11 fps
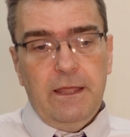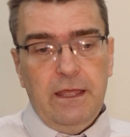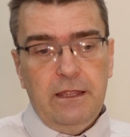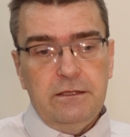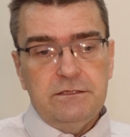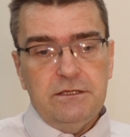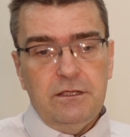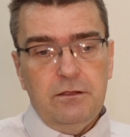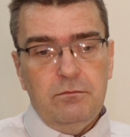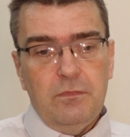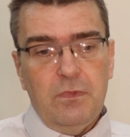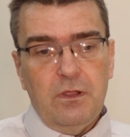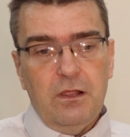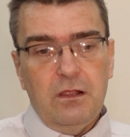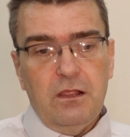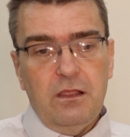and
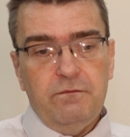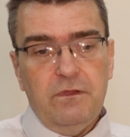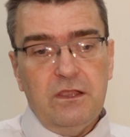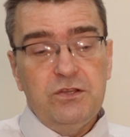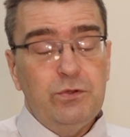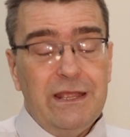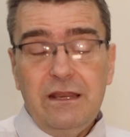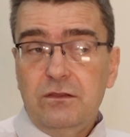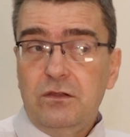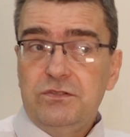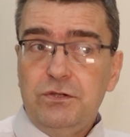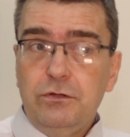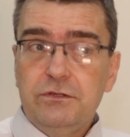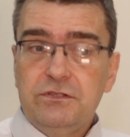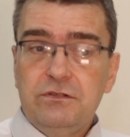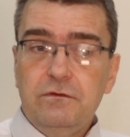if I can do anything at
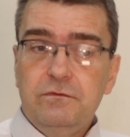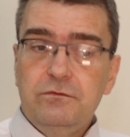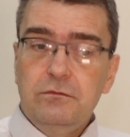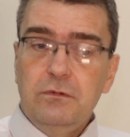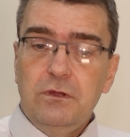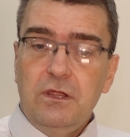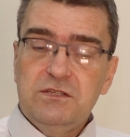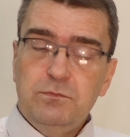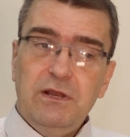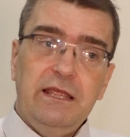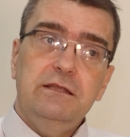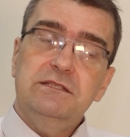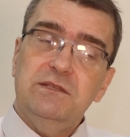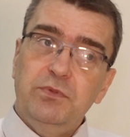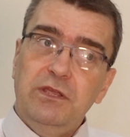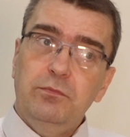all to sort of explain
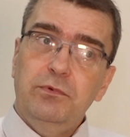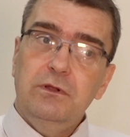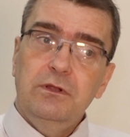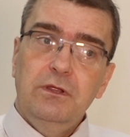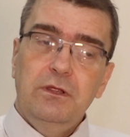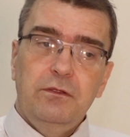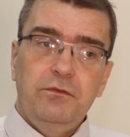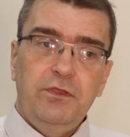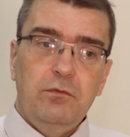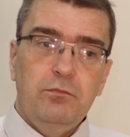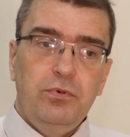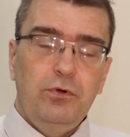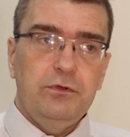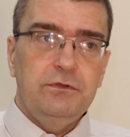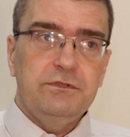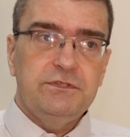to people the
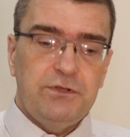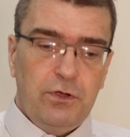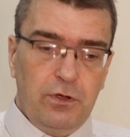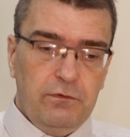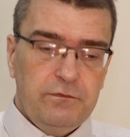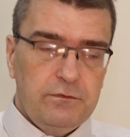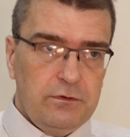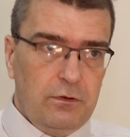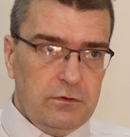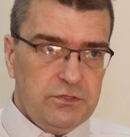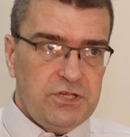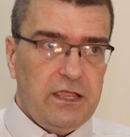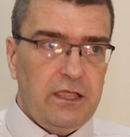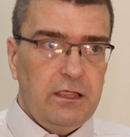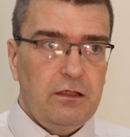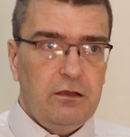importance of
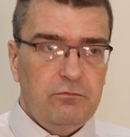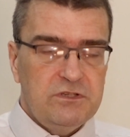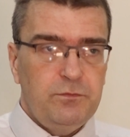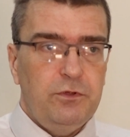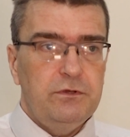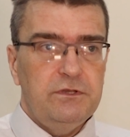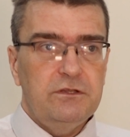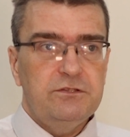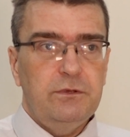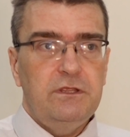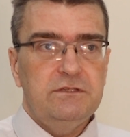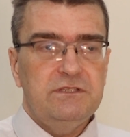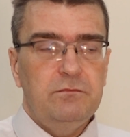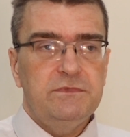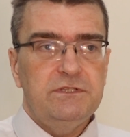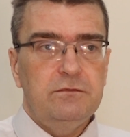checking and responding to any
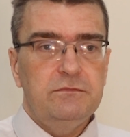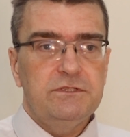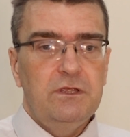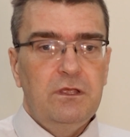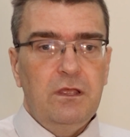symptoms,